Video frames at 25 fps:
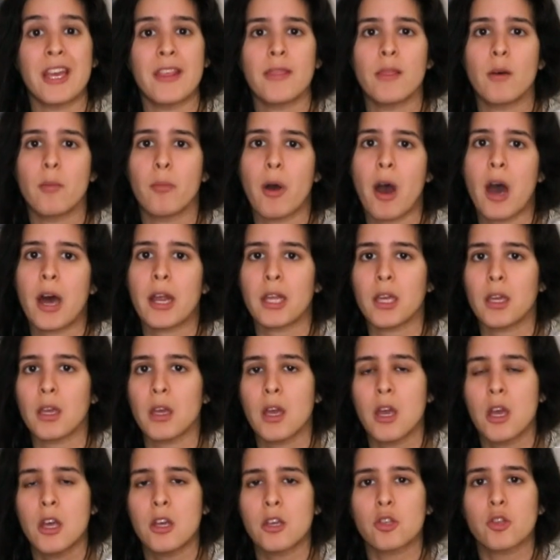in the
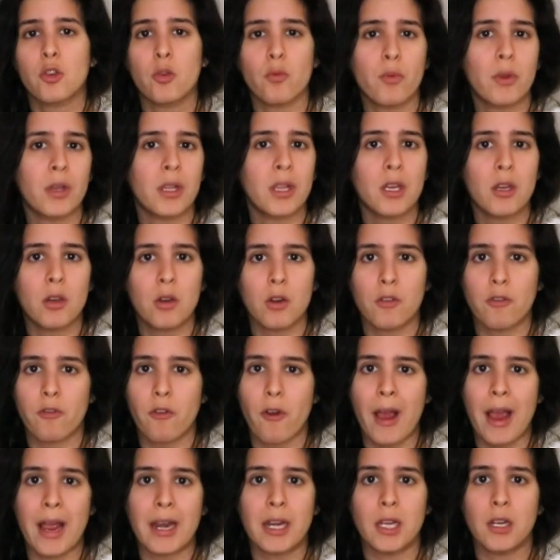body. So really good
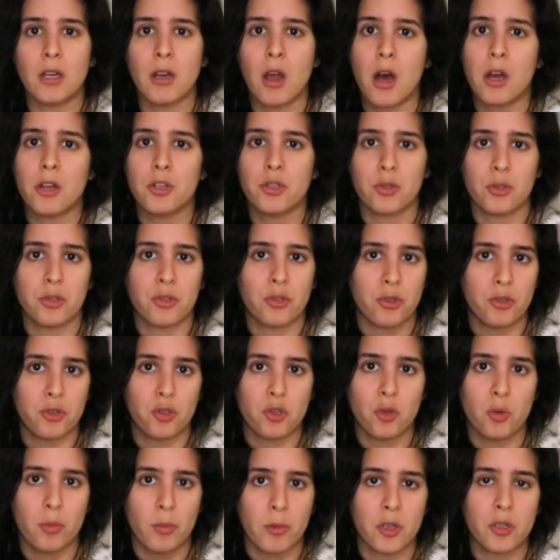for any nodules or
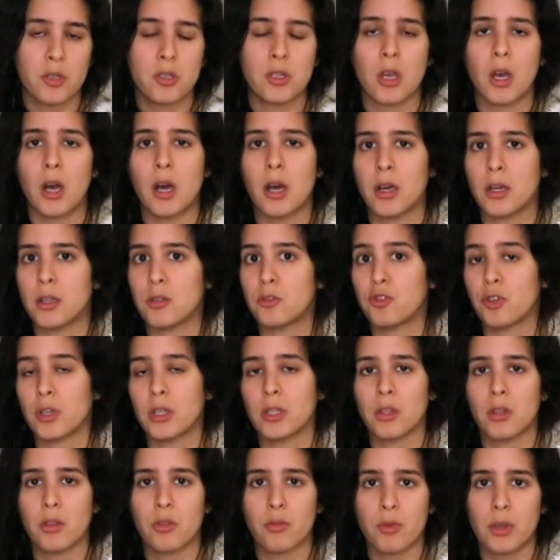tumors.
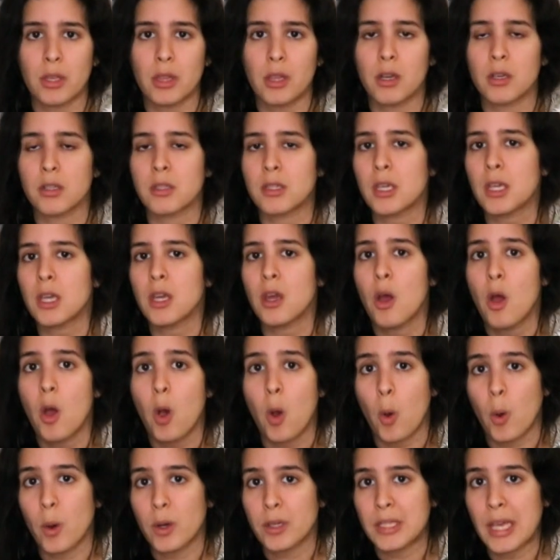Drink the 3-lung tea
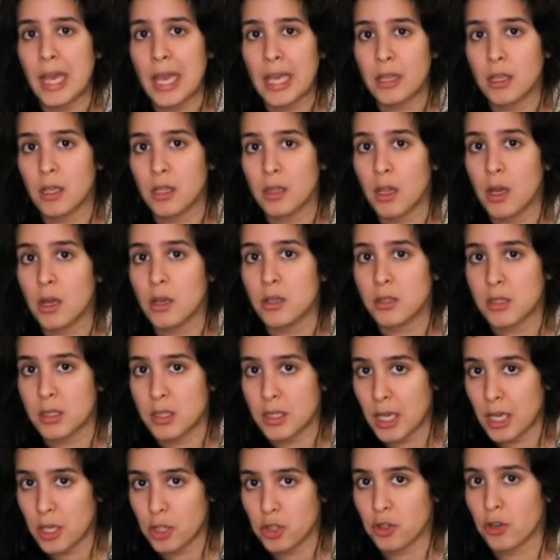or take the lungs
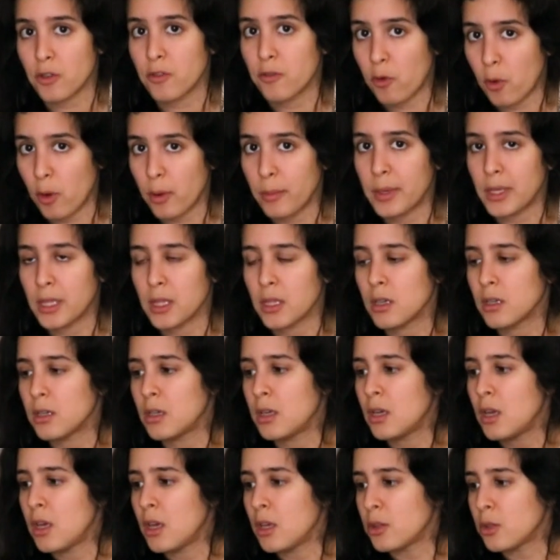tincture
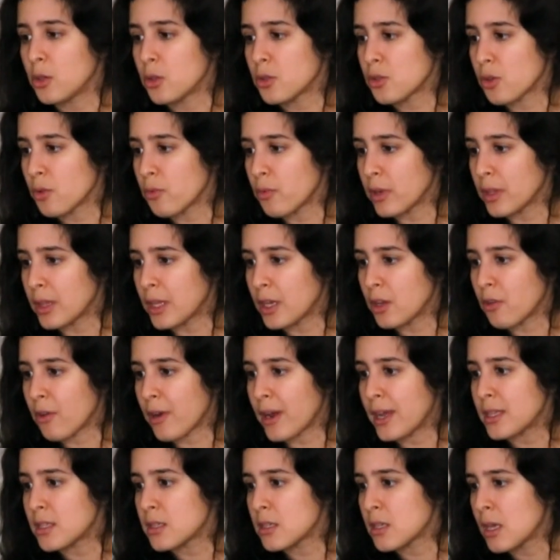formula. Those are really
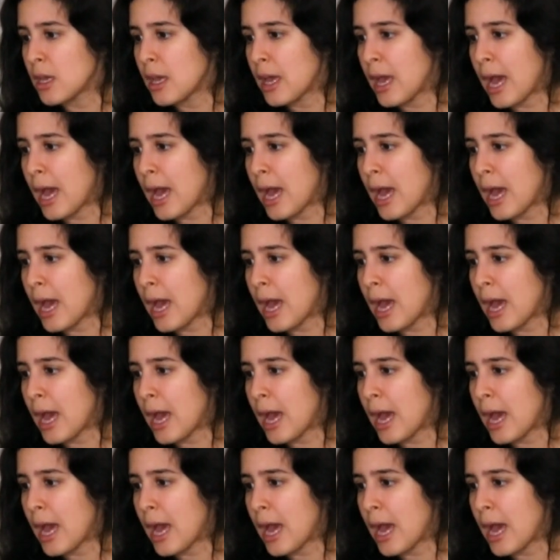great.